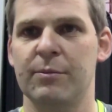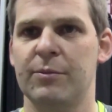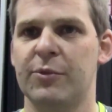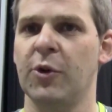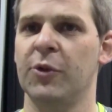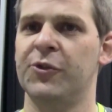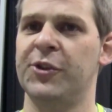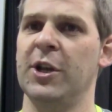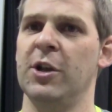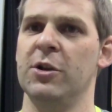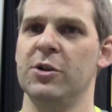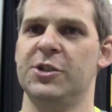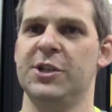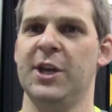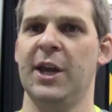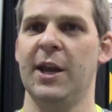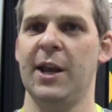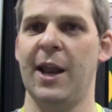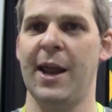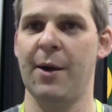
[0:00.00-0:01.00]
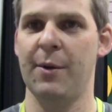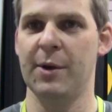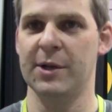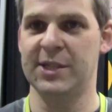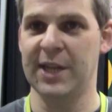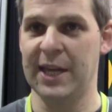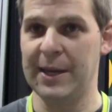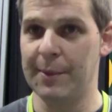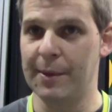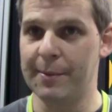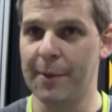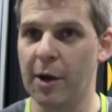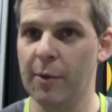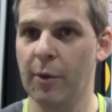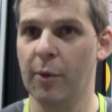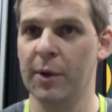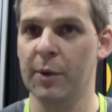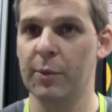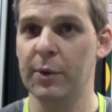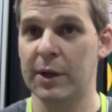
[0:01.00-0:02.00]
sort of technology yet in our team at the
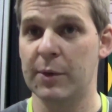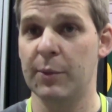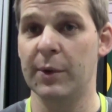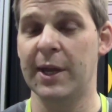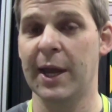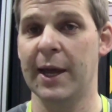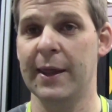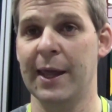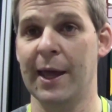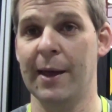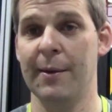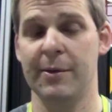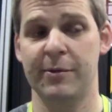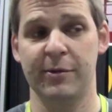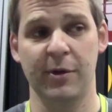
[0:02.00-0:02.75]
moment. We'll get there.